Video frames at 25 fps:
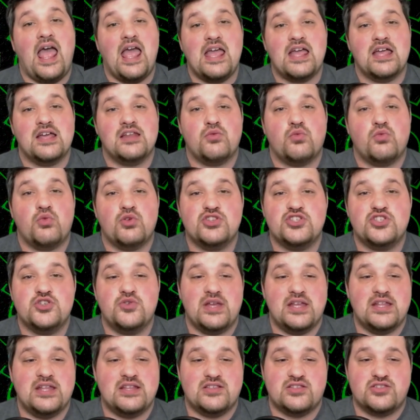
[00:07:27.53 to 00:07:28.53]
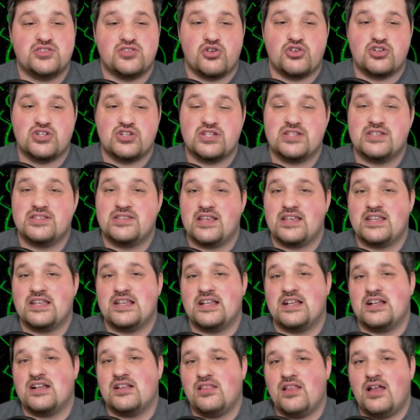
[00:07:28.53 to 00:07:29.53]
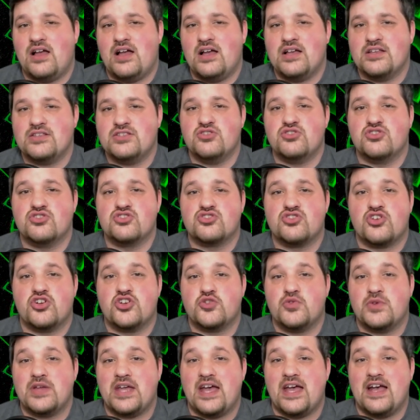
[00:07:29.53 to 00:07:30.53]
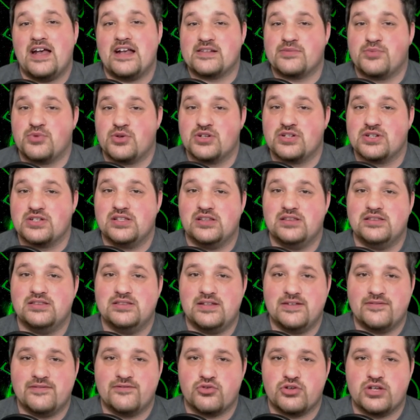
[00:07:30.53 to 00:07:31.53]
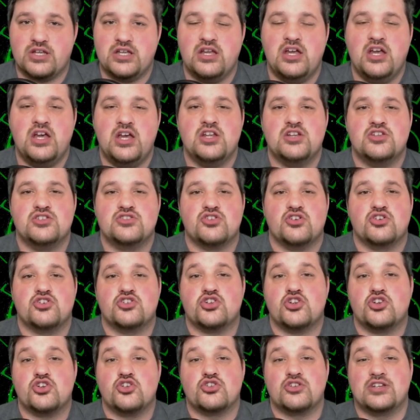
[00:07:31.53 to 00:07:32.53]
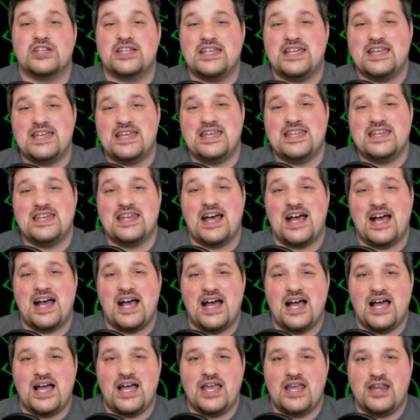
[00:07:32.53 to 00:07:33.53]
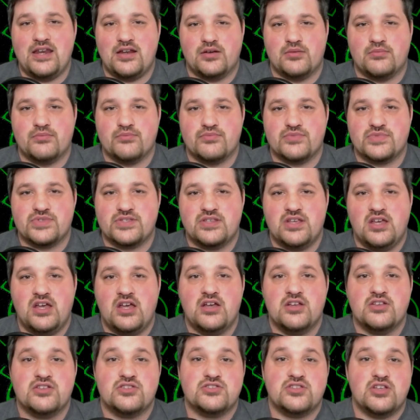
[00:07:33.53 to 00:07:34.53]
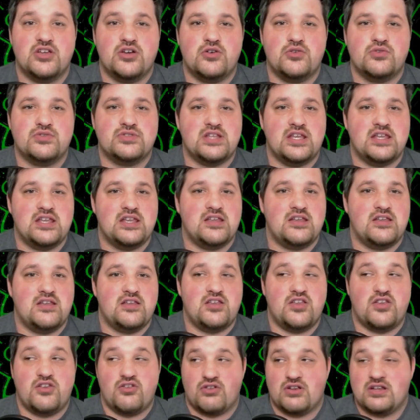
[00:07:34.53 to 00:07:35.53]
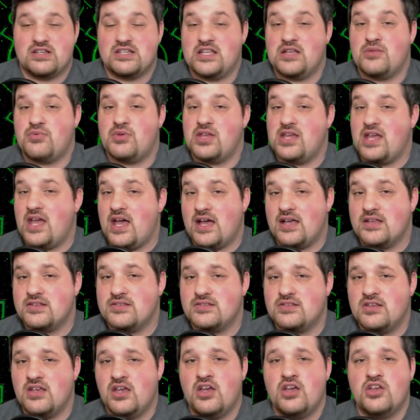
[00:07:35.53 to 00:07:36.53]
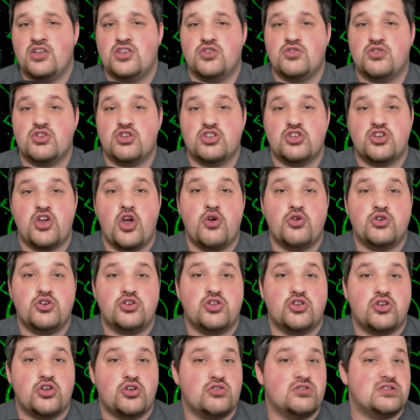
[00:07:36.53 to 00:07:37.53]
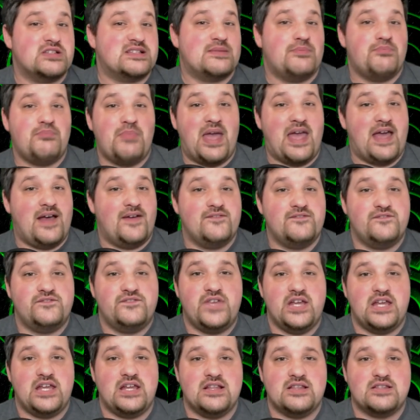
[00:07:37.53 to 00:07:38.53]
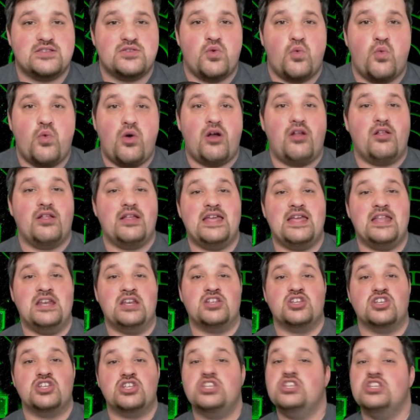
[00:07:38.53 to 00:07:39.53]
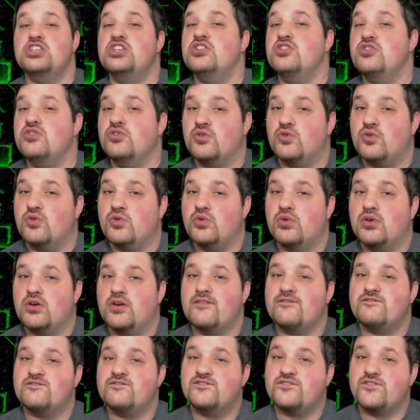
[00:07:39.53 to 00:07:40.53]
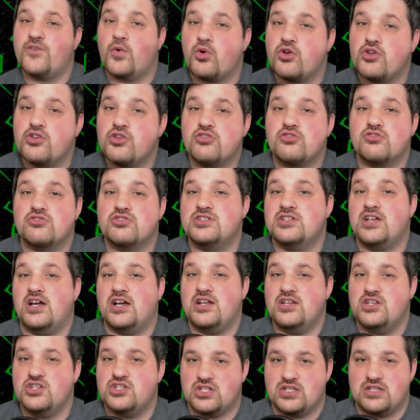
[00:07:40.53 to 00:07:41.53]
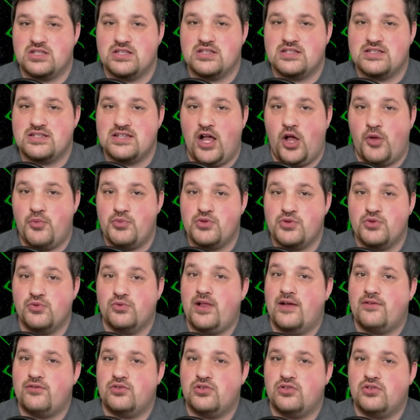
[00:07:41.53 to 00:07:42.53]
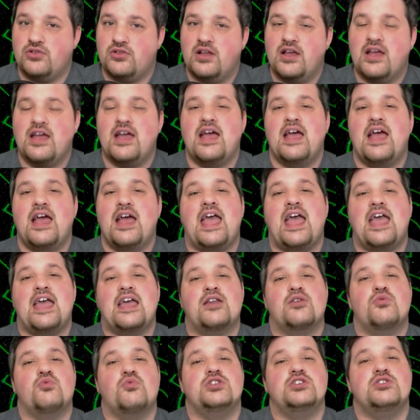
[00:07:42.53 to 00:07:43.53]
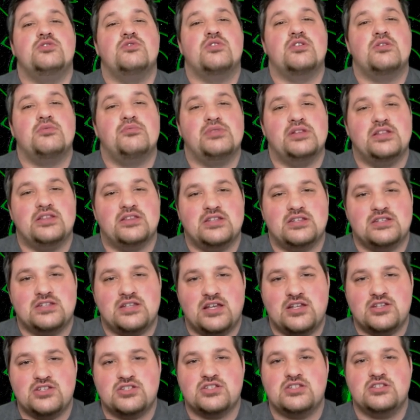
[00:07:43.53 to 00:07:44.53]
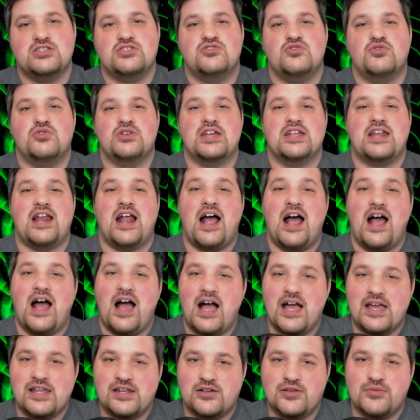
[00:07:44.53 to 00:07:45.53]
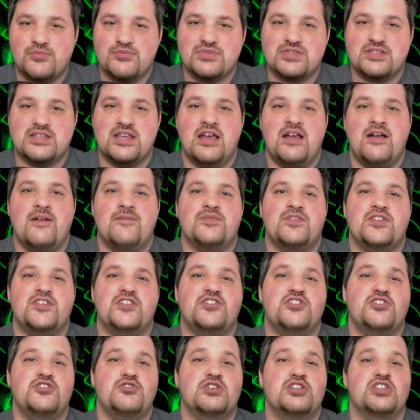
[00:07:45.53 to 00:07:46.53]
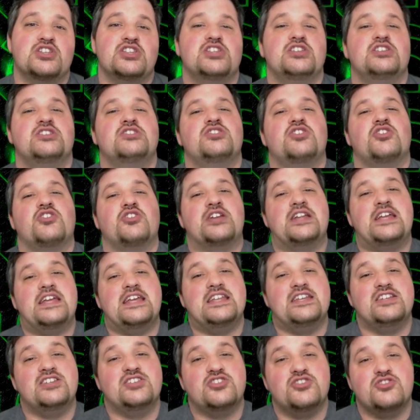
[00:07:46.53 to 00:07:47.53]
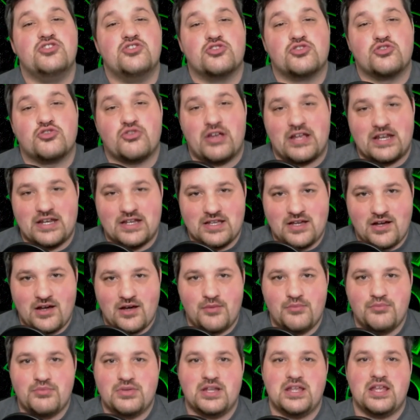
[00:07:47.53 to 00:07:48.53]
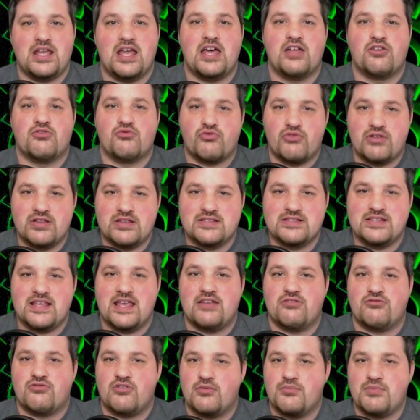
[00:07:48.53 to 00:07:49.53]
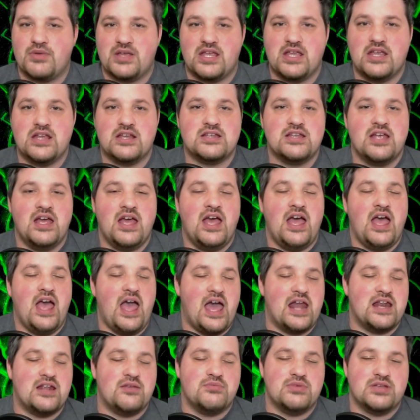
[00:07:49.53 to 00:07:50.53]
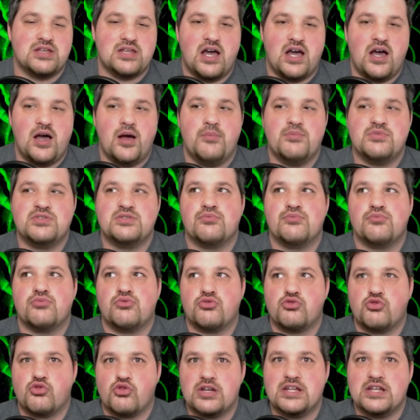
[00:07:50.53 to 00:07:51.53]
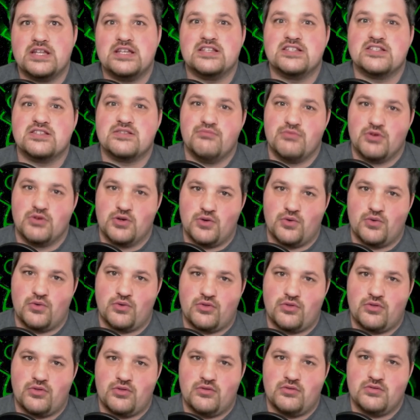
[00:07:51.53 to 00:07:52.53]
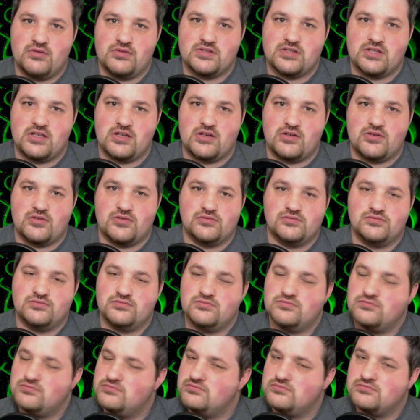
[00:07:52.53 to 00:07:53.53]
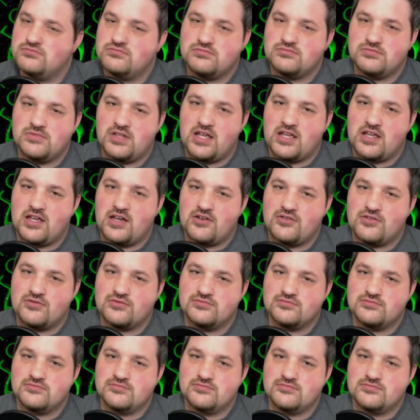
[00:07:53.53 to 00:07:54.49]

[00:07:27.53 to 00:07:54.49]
And once you hit Sergeant Second Class, you can start doing expert delivery to start turning in items. So, say you're a DPS, you can go spam fates while in queue for your dungeons to help you level. And when you complete the dungeons, you'll get items that you can then turn into your grand company and rinse and repeat. And it becomes pretty smooth. So, there you go.